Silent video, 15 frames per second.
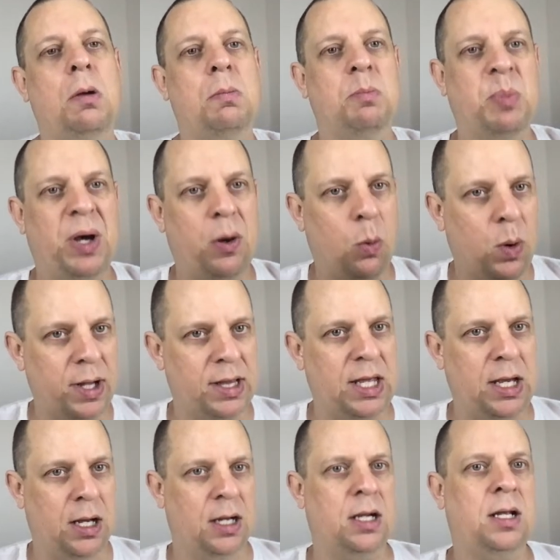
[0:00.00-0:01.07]
But what
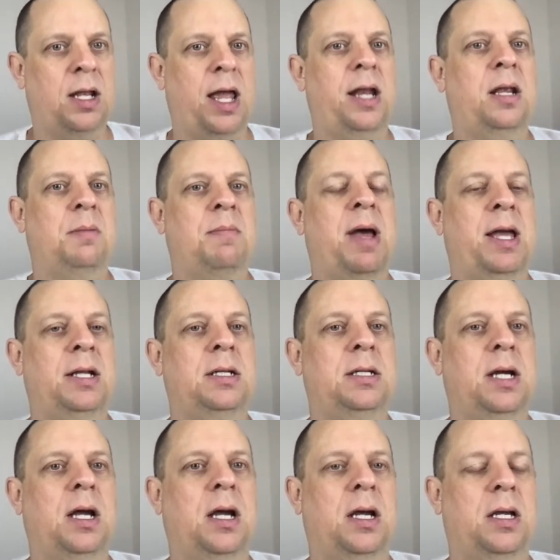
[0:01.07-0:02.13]
the unenlightened mind
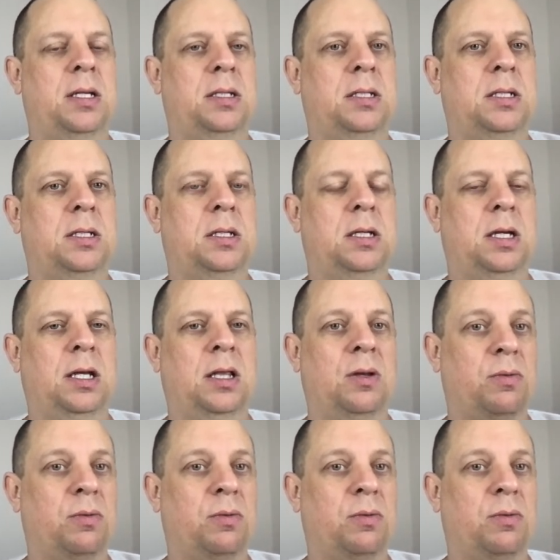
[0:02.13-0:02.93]
does, and the